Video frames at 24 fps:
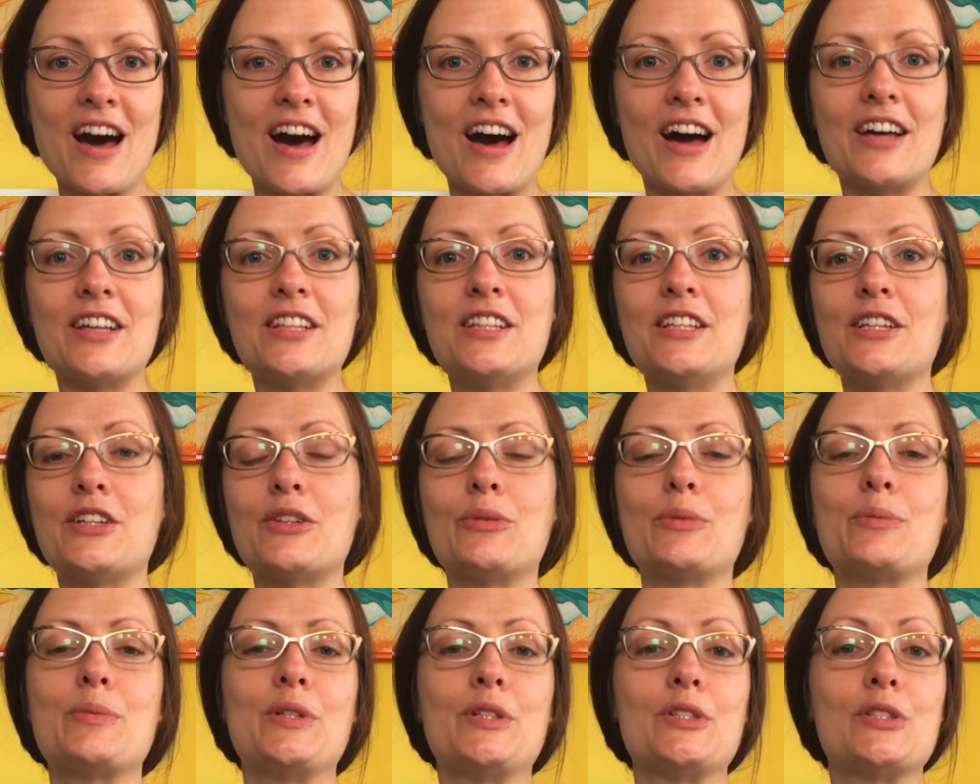I think it
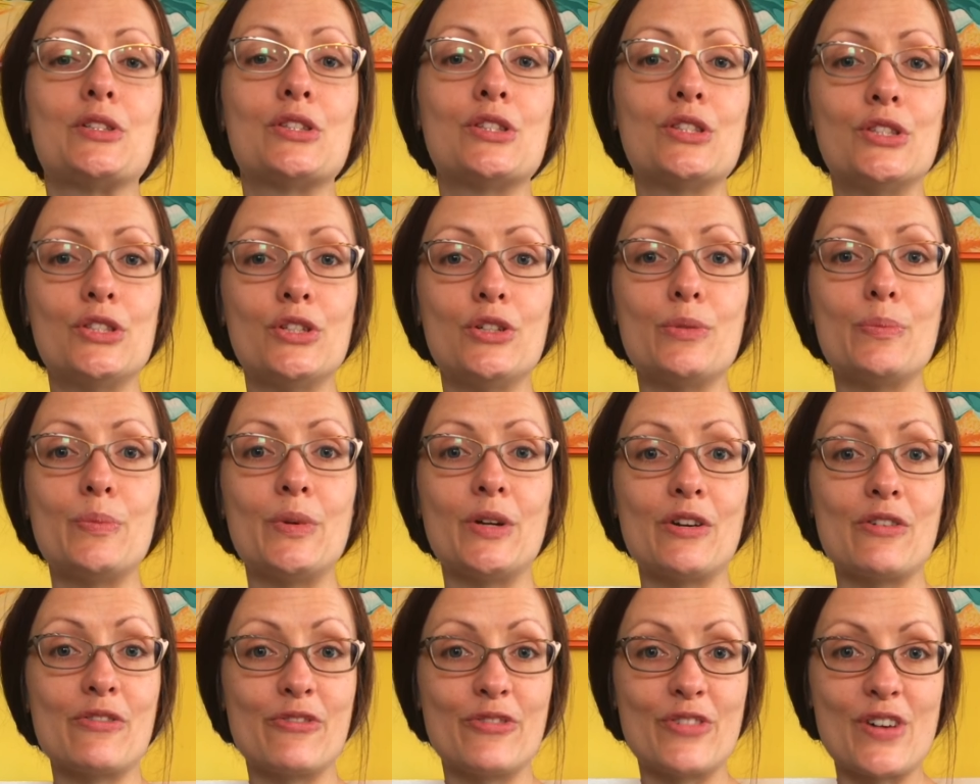would be
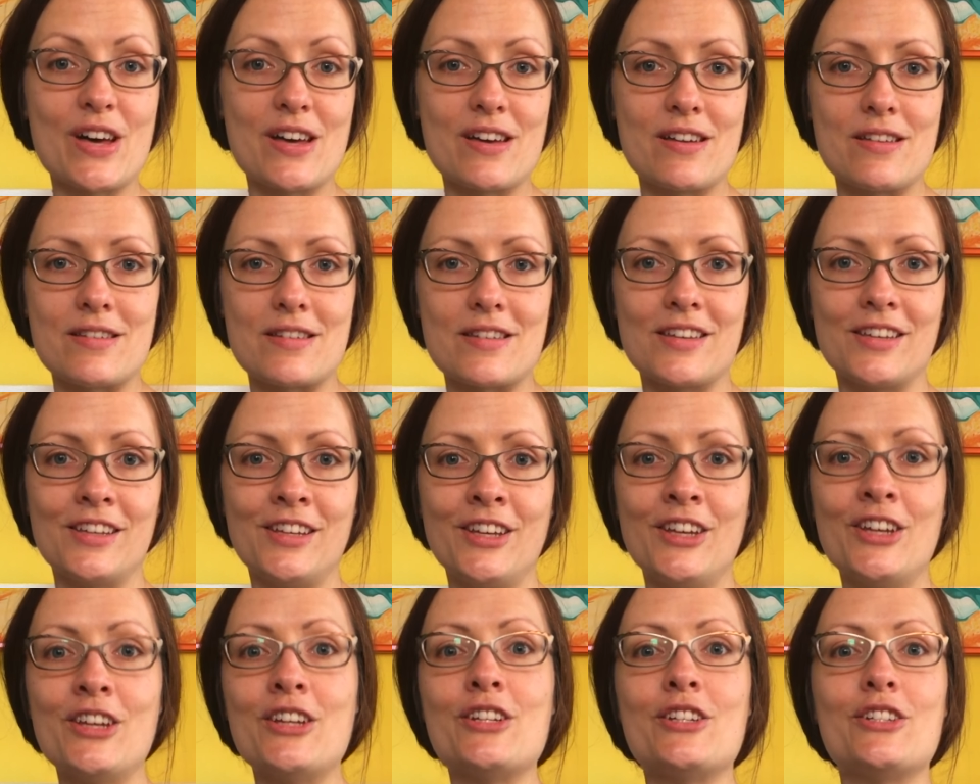super fun
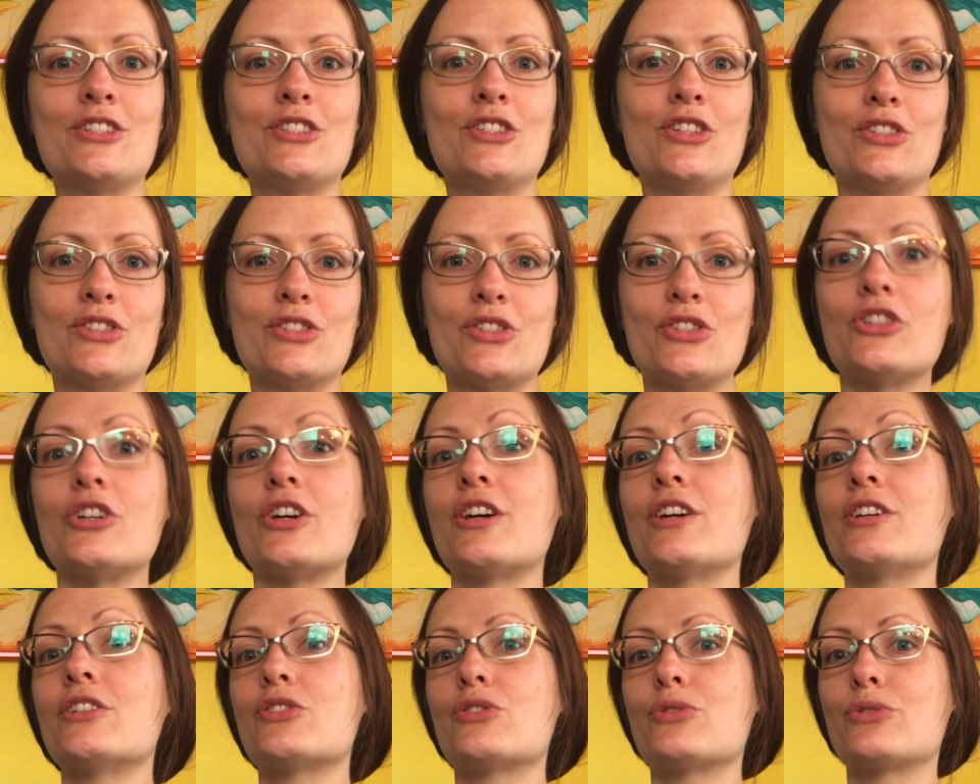to
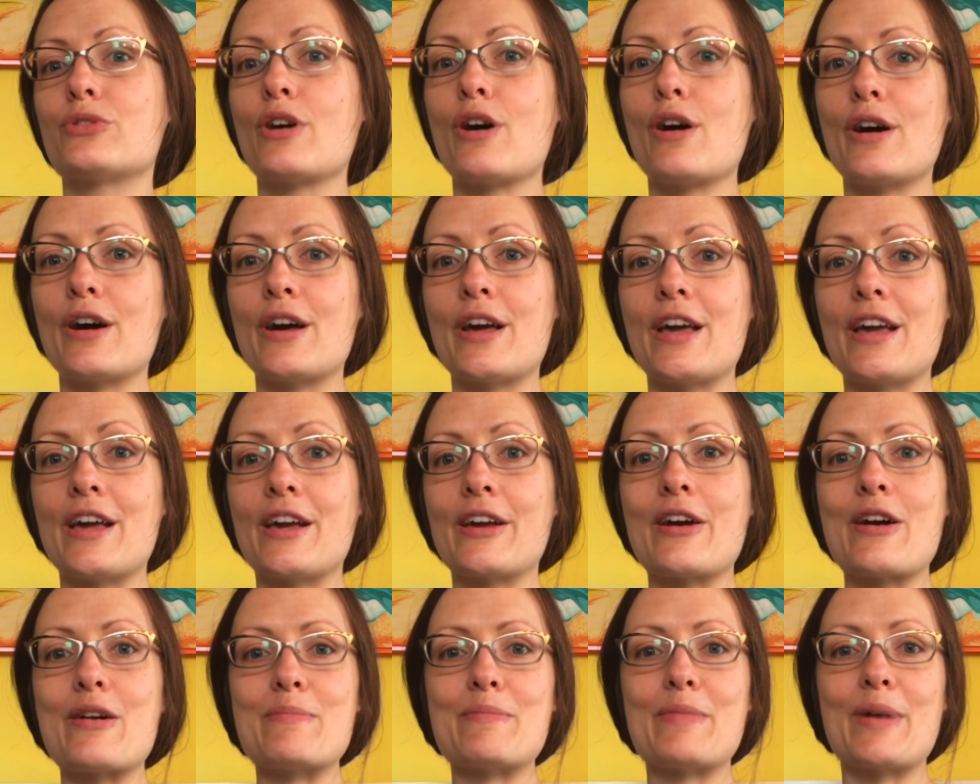start
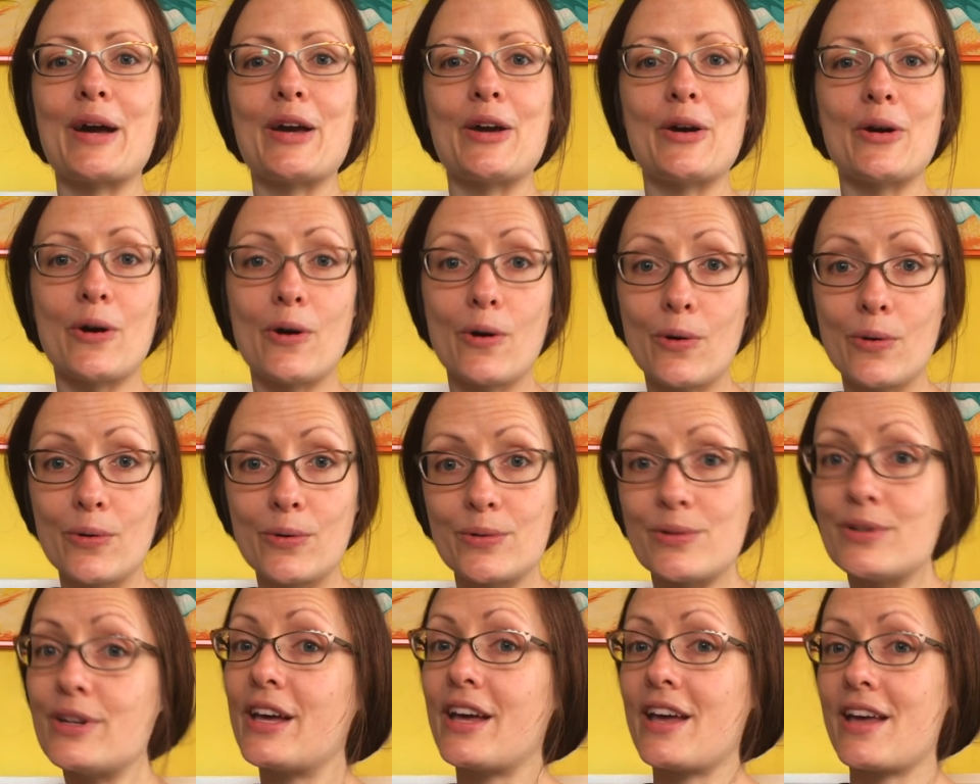drawing my
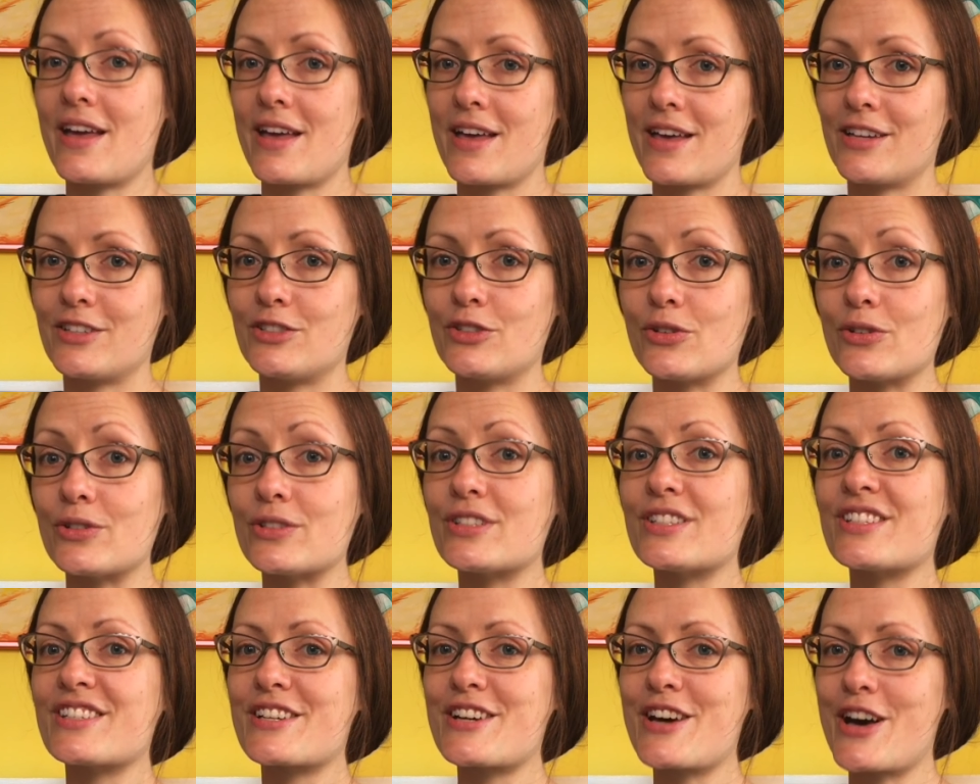own
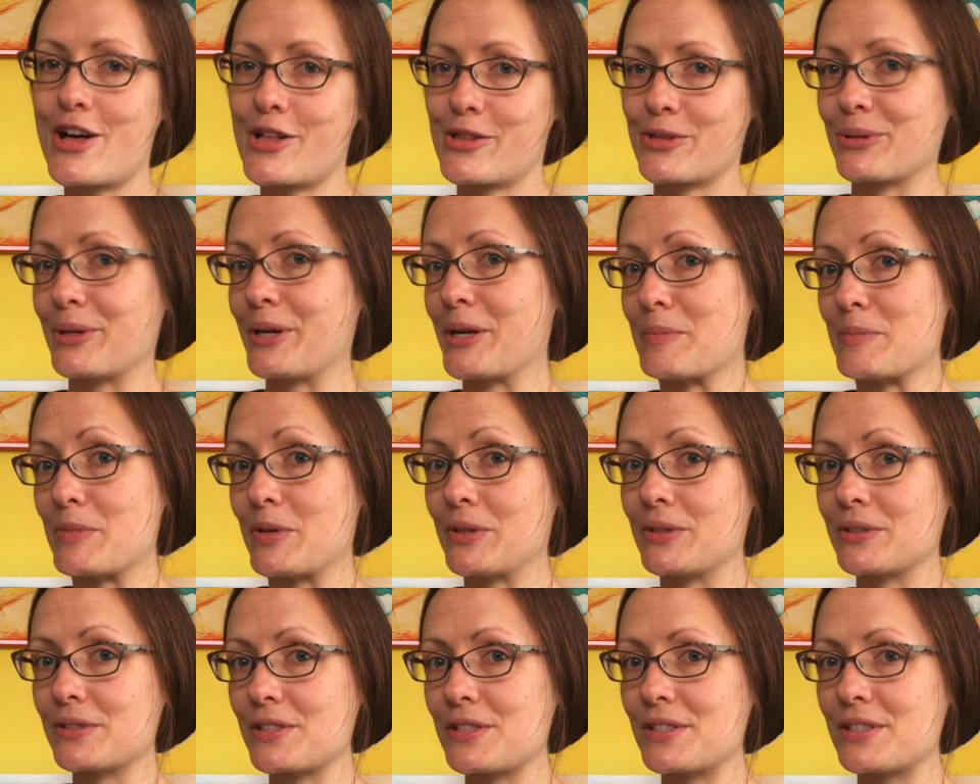adult coloring
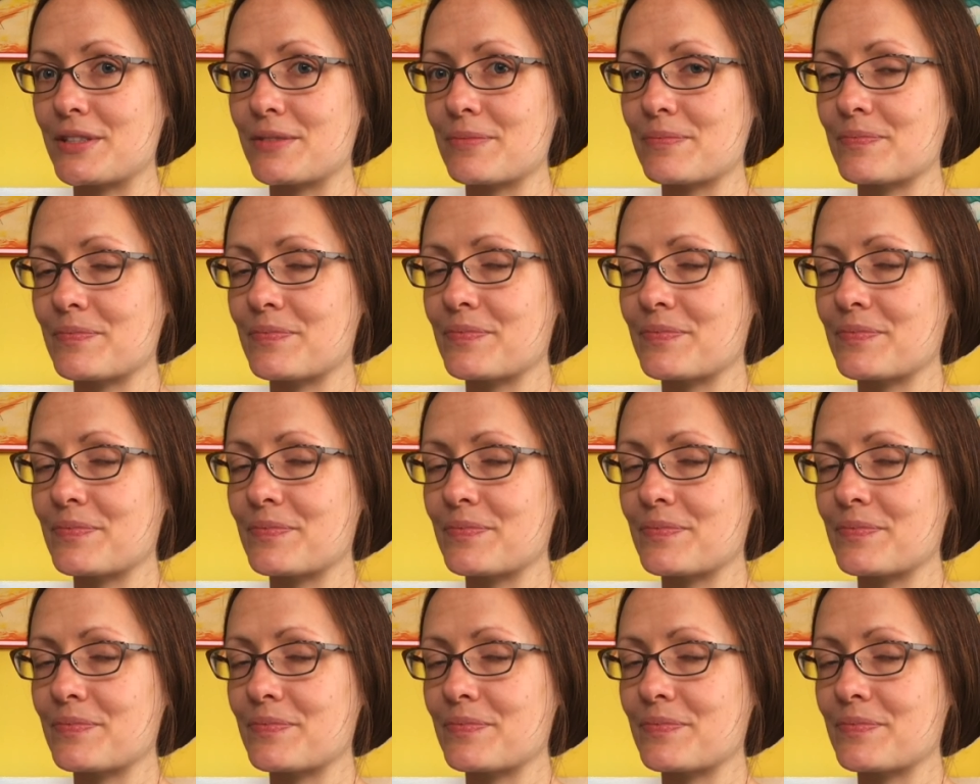books.